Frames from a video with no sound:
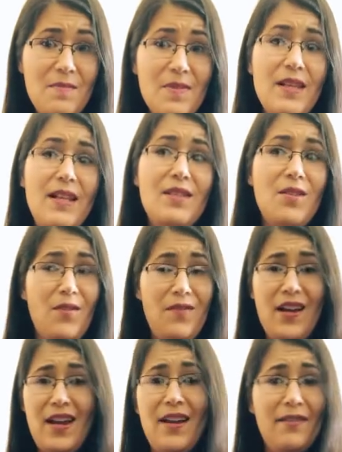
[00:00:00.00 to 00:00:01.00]
Like, so if
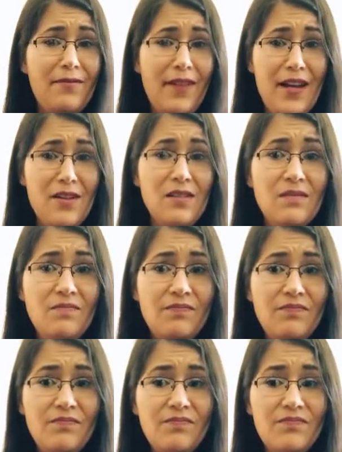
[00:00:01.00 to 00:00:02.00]
I fail,
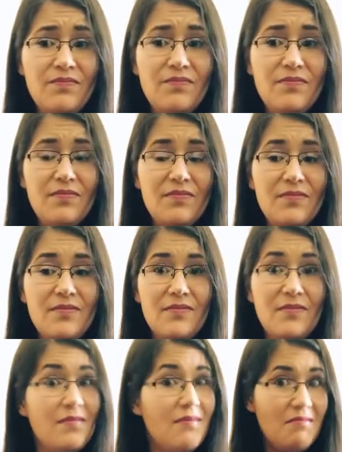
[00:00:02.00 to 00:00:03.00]

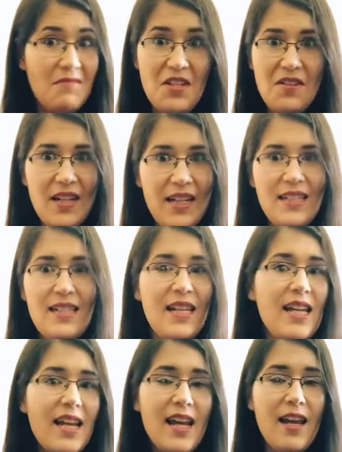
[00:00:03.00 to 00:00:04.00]
you get to see it.